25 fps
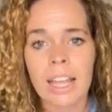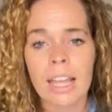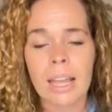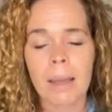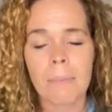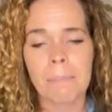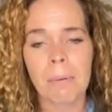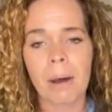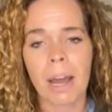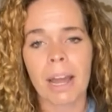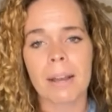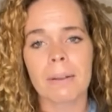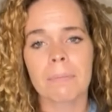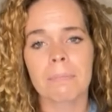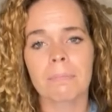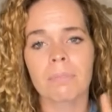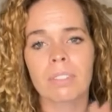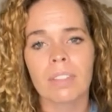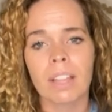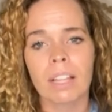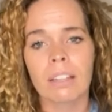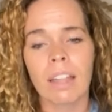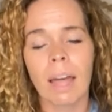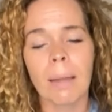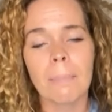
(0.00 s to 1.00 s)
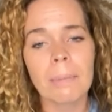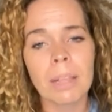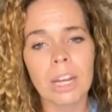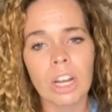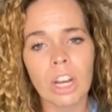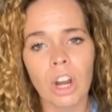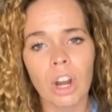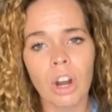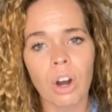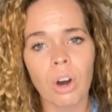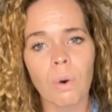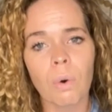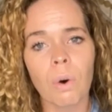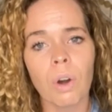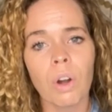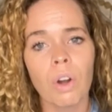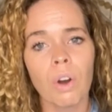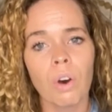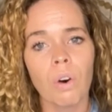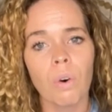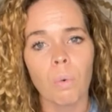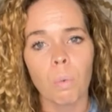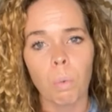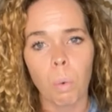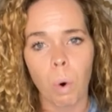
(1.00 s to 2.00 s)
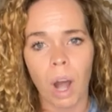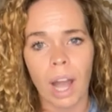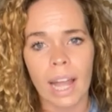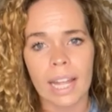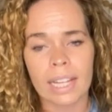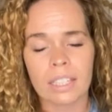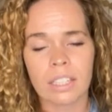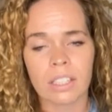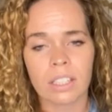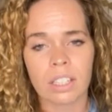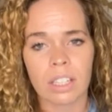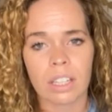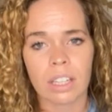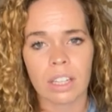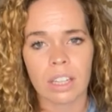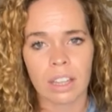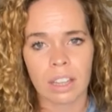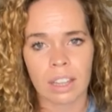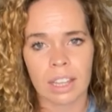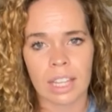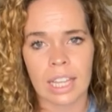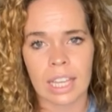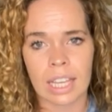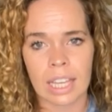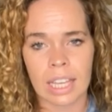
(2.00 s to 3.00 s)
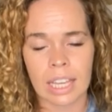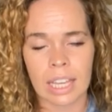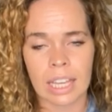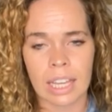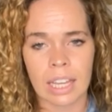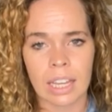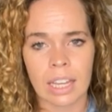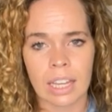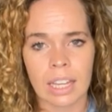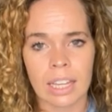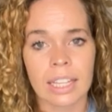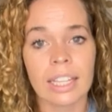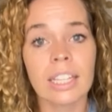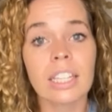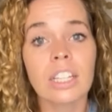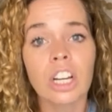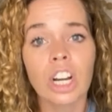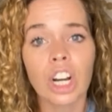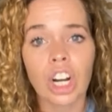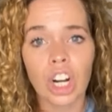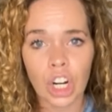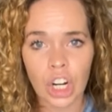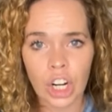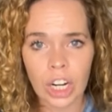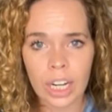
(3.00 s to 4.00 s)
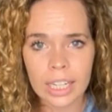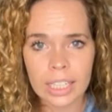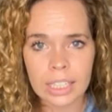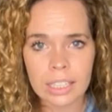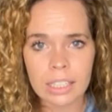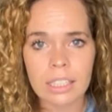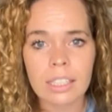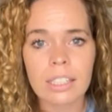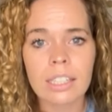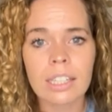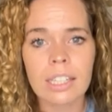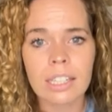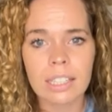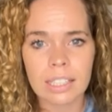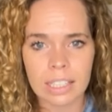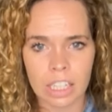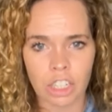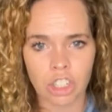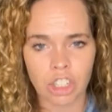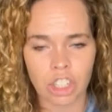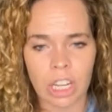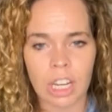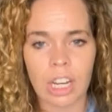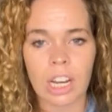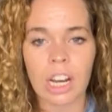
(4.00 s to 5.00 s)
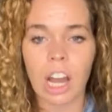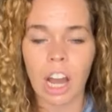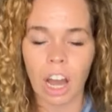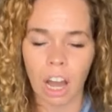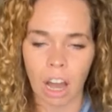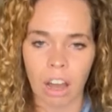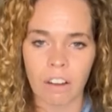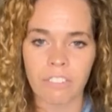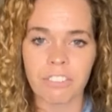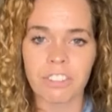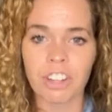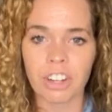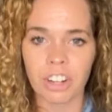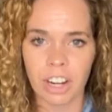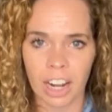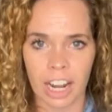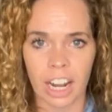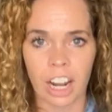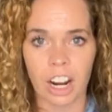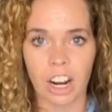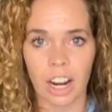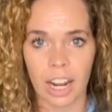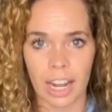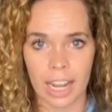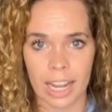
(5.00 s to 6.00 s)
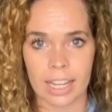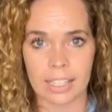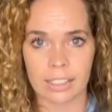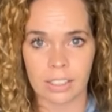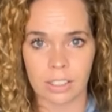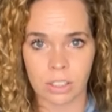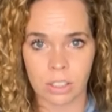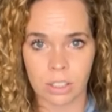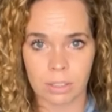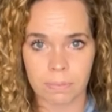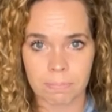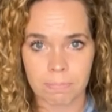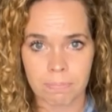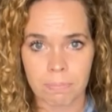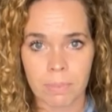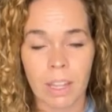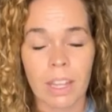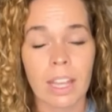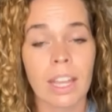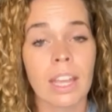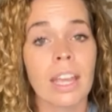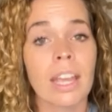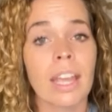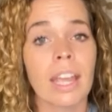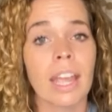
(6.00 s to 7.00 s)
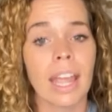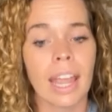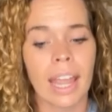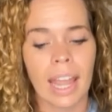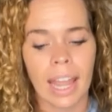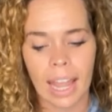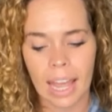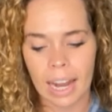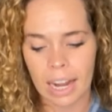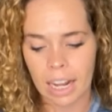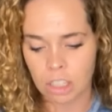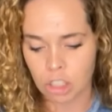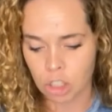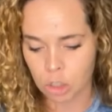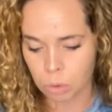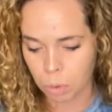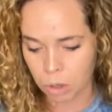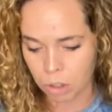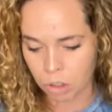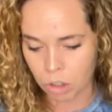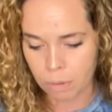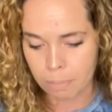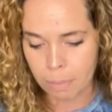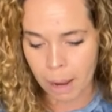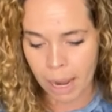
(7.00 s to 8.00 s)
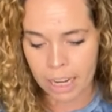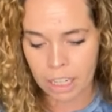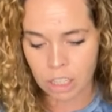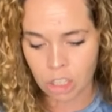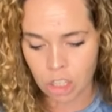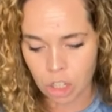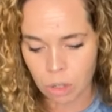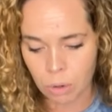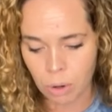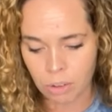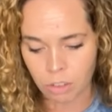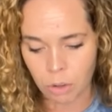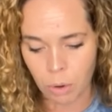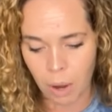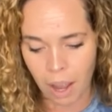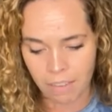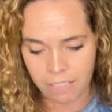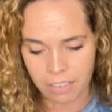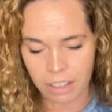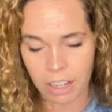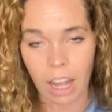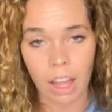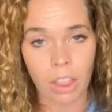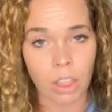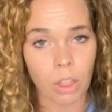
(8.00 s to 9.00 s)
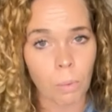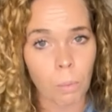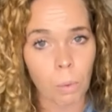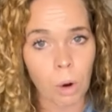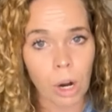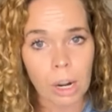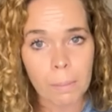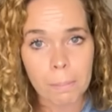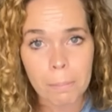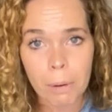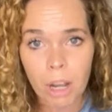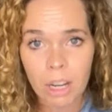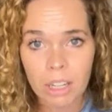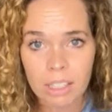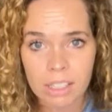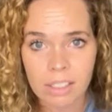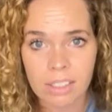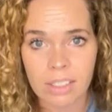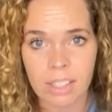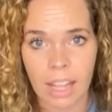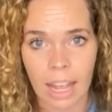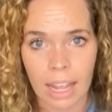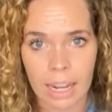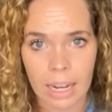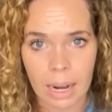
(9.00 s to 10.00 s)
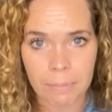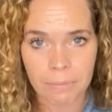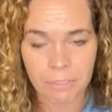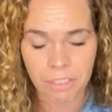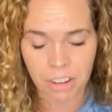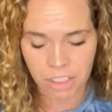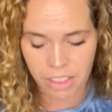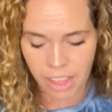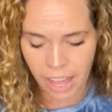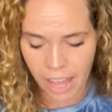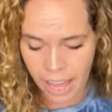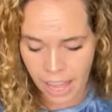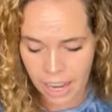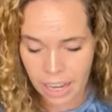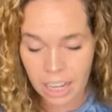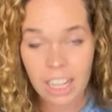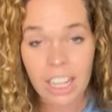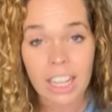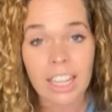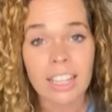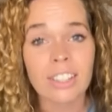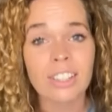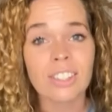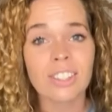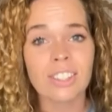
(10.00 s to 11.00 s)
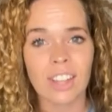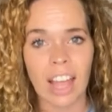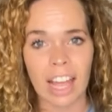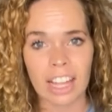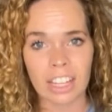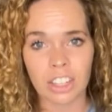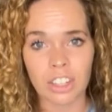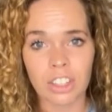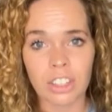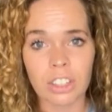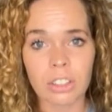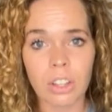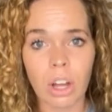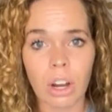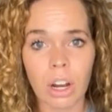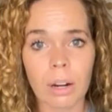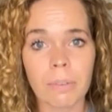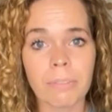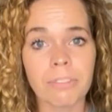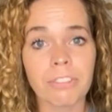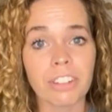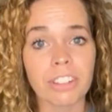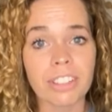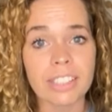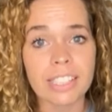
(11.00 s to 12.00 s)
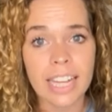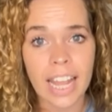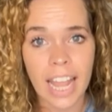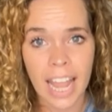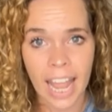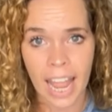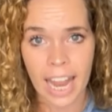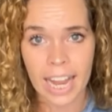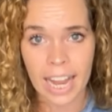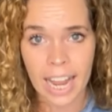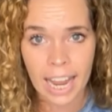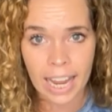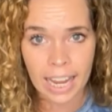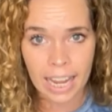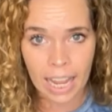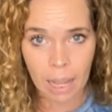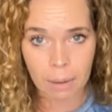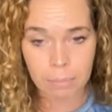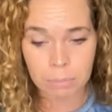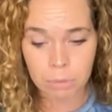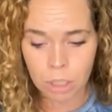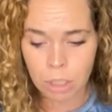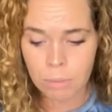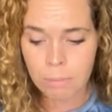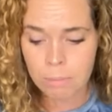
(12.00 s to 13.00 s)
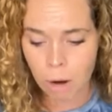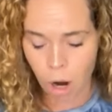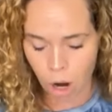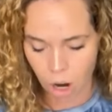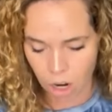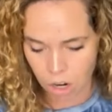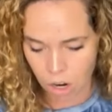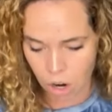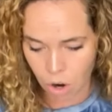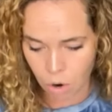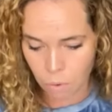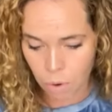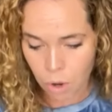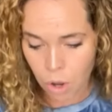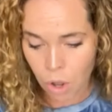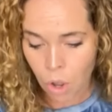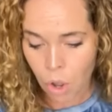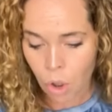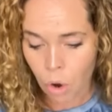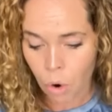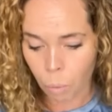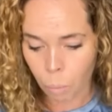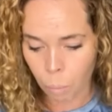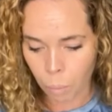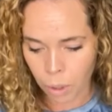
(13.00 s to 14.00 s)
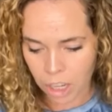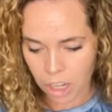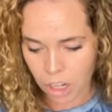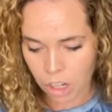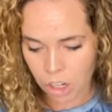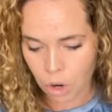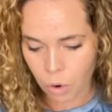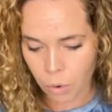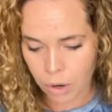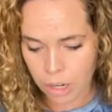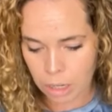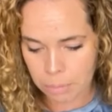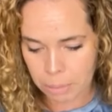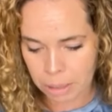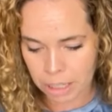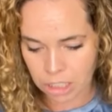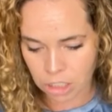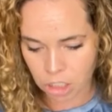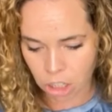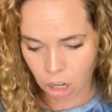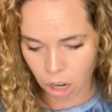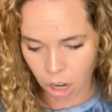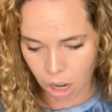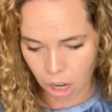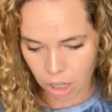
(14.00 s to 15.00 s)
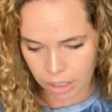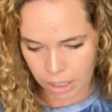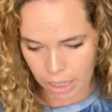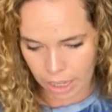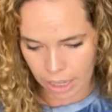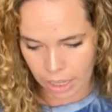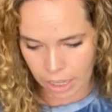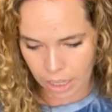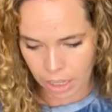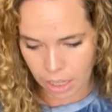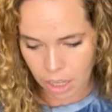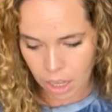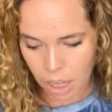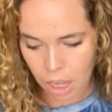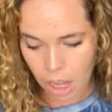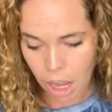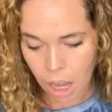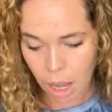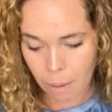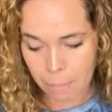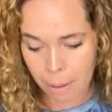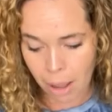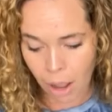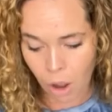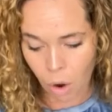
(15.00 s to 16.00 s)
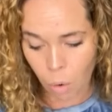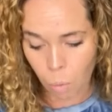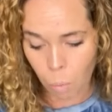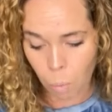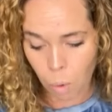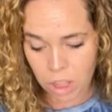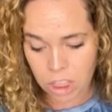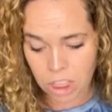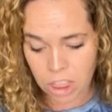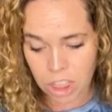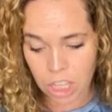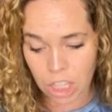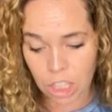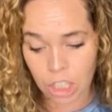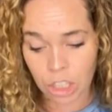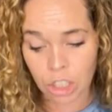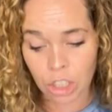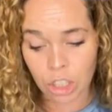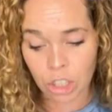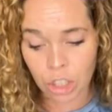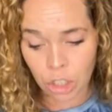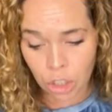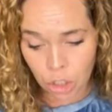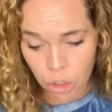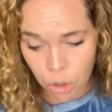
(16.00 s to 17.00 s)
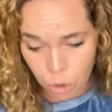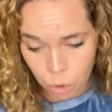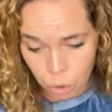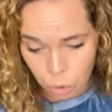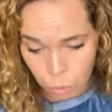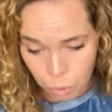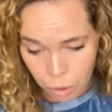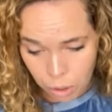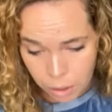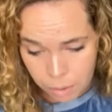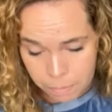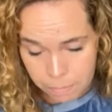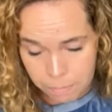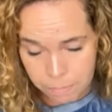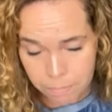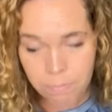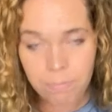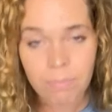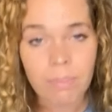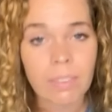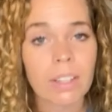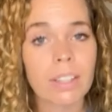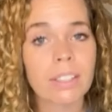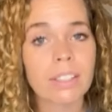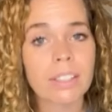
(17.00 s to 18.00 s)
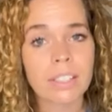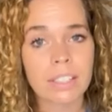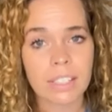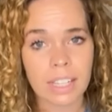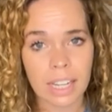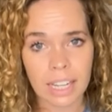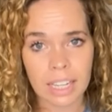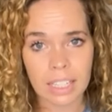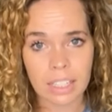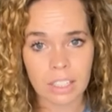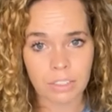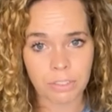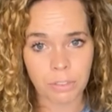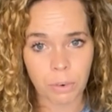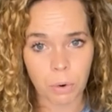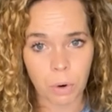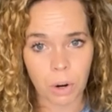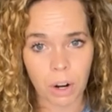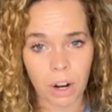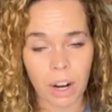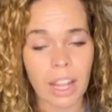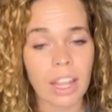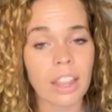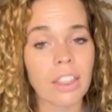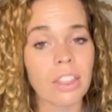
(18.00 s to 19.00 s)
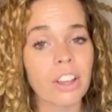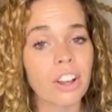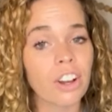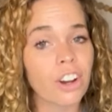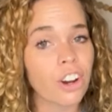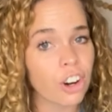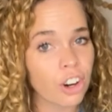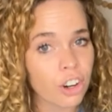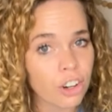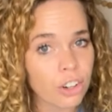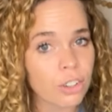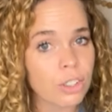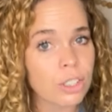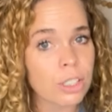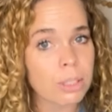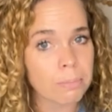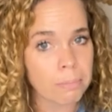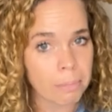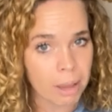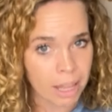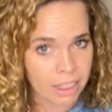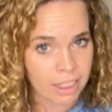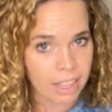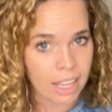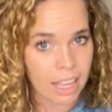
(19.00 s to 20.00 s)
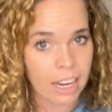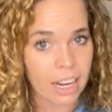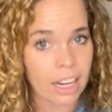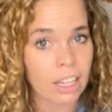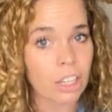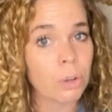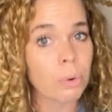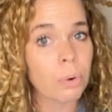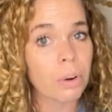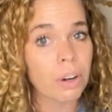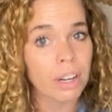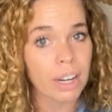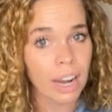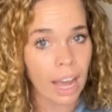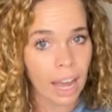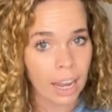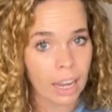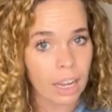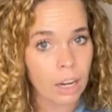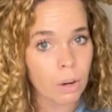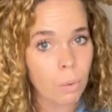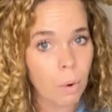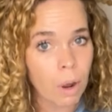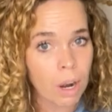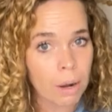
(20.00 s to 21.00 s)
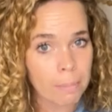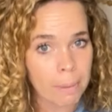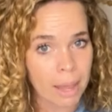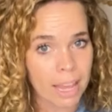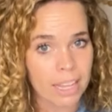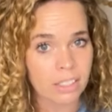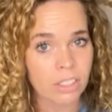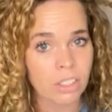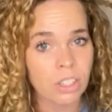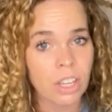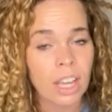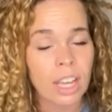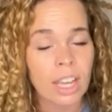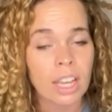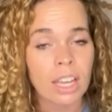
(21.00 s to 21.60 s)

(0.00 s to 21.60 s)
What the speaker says: But let me know what the current condition of your hair is. And I just wanna remind you, if you haven't gotten the workbook, sign up for that. Set your alarm for 10 a.m. tomorrow. We are going to be talking about what the U stands for in the curls method, and you are not going to want to miss.